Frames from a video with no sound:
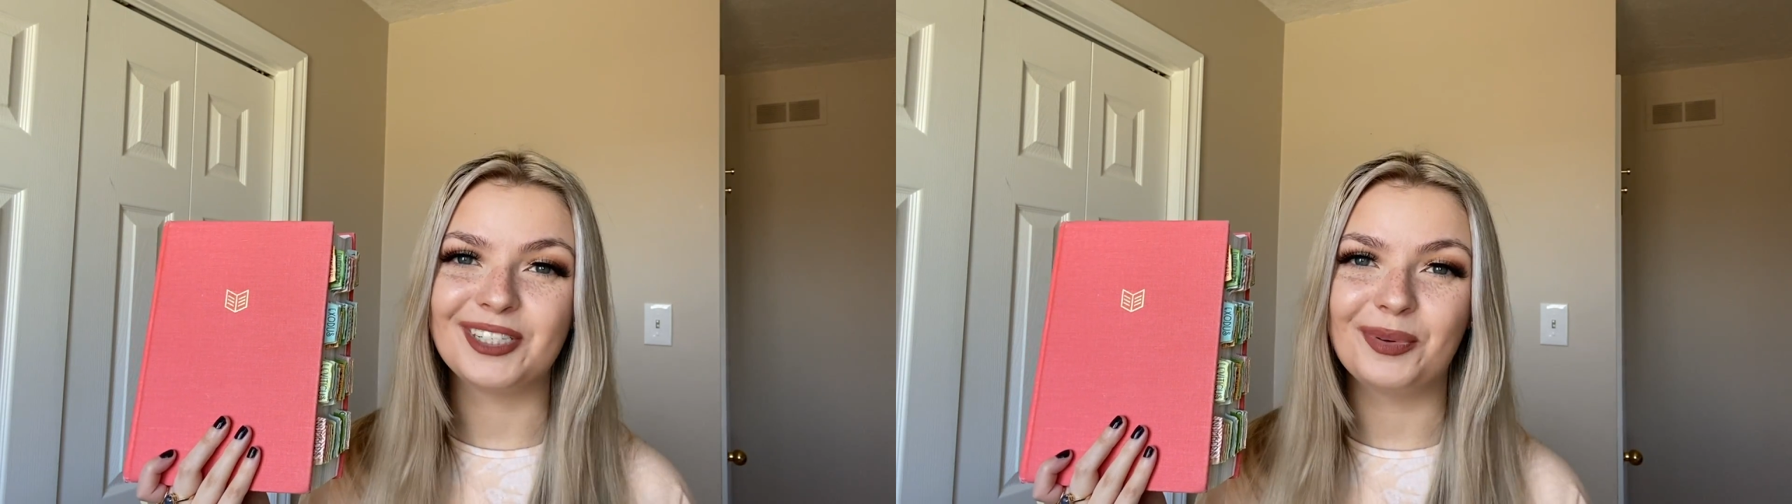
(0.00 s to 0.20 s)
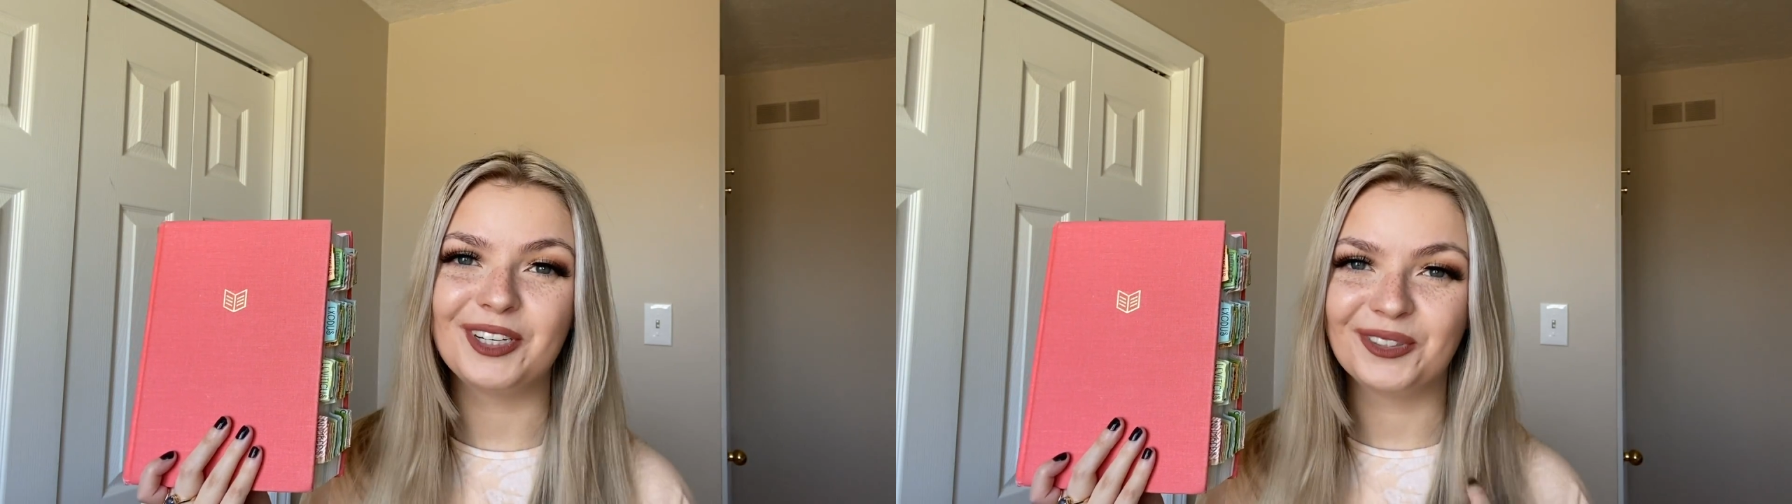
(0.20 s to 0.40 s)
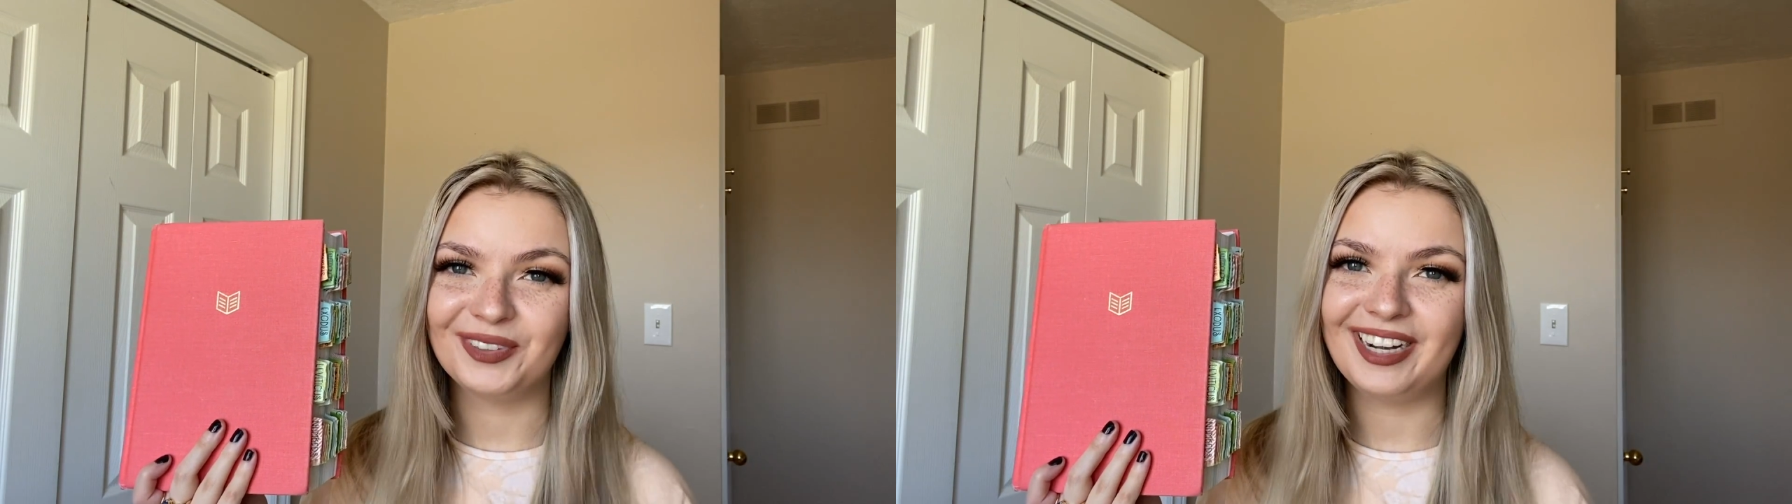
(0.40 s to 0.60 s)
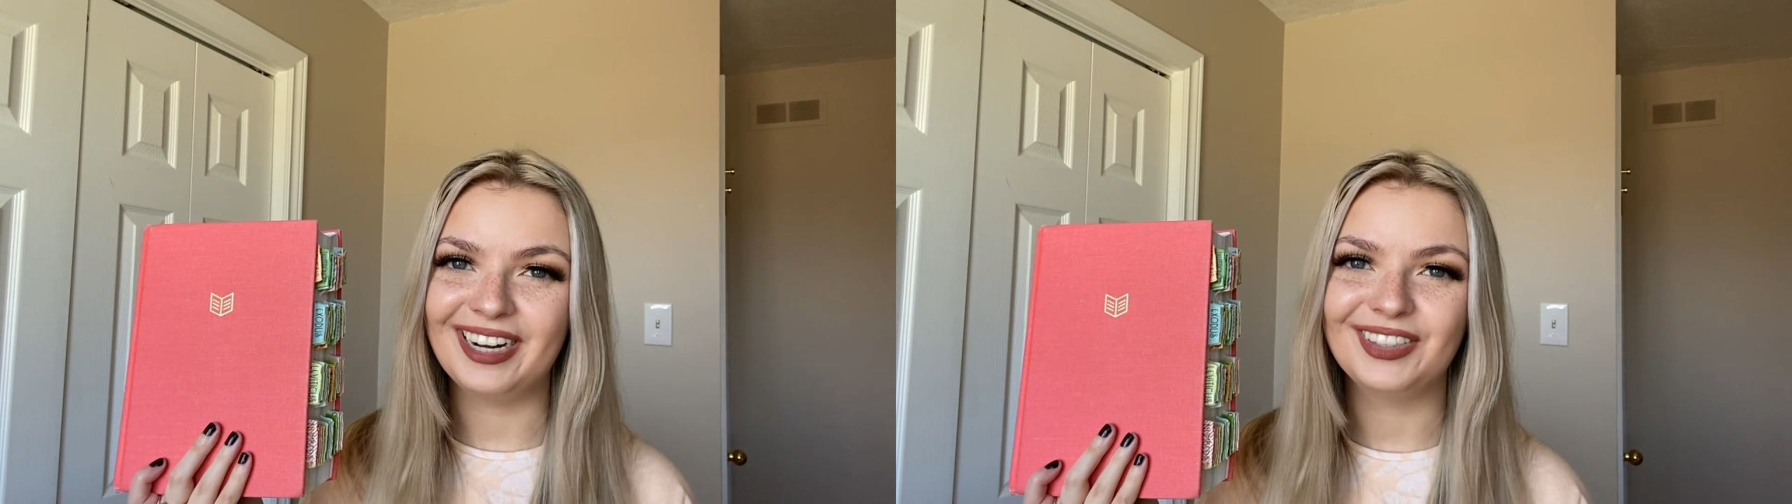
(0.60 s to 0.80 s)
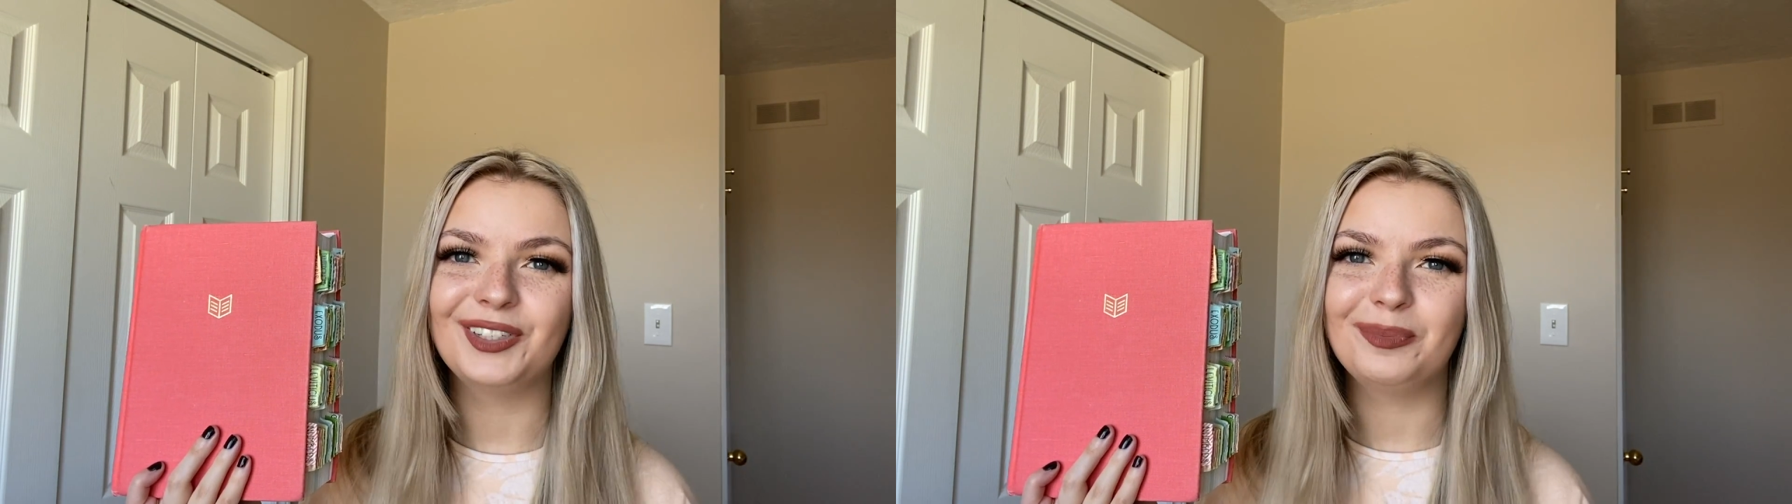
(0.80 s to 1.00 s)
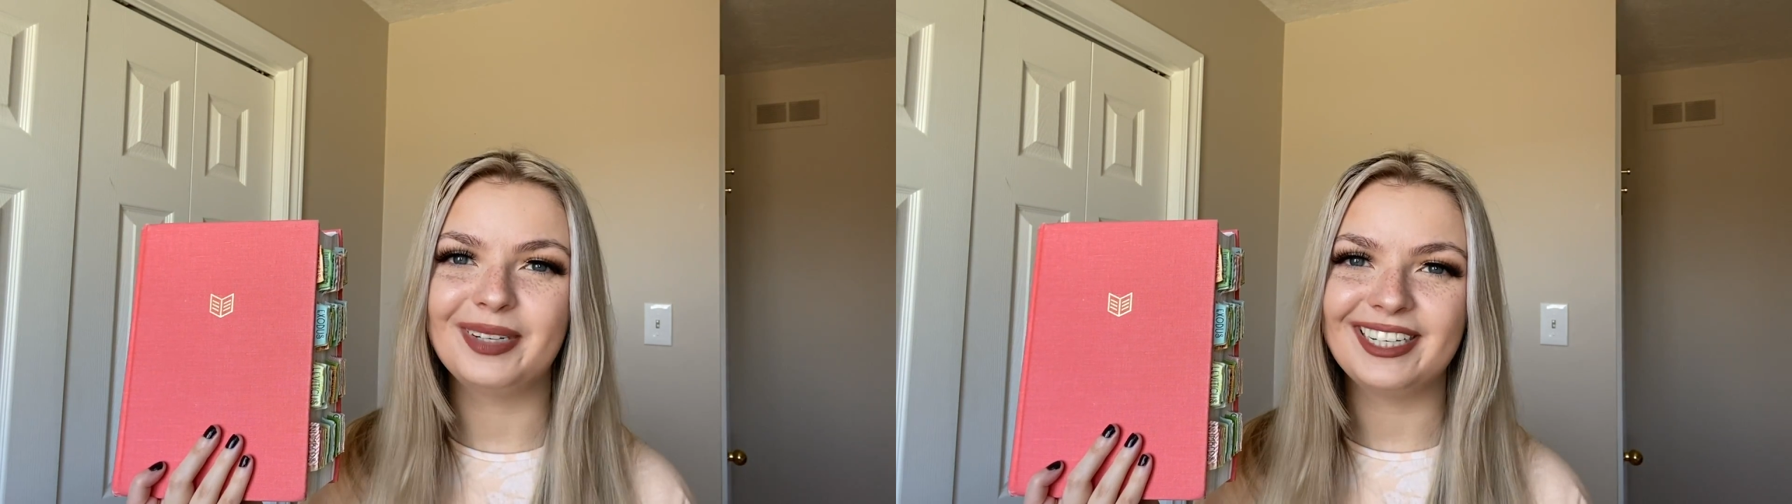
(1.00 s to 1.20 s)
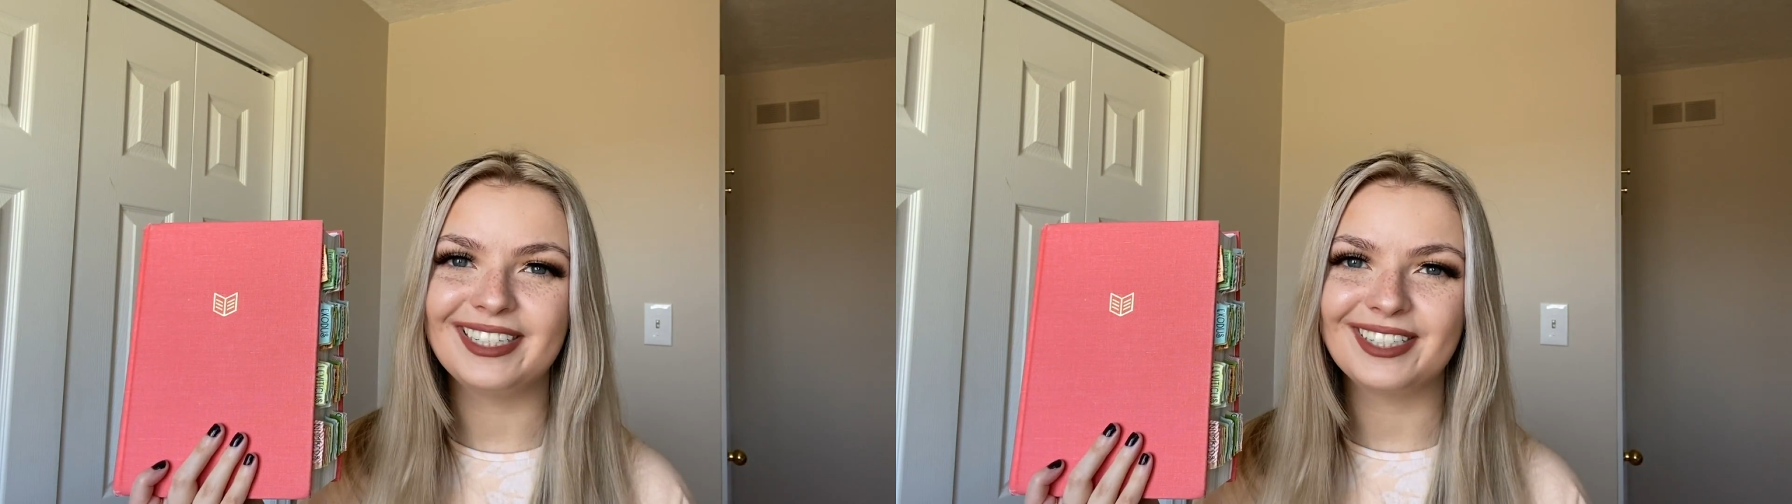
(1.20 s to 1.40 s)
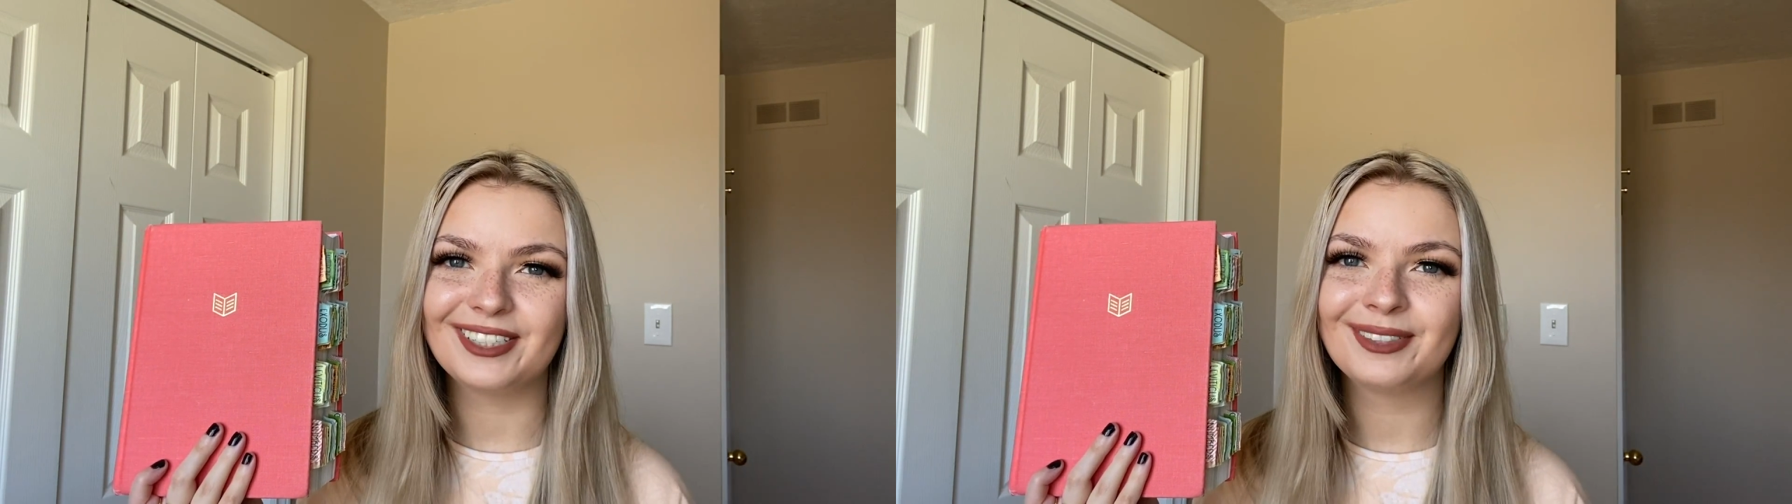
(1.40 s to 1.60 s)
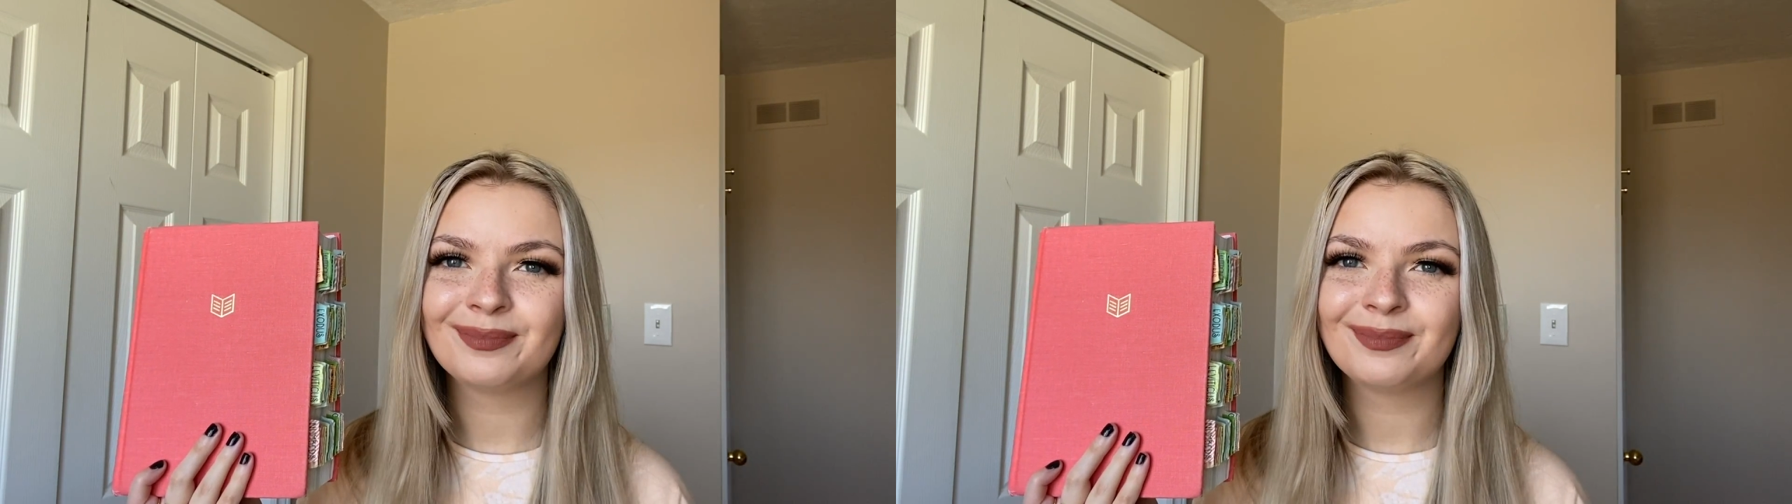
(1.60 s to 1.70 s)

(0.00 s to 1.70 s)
what you're reading a little bit easier.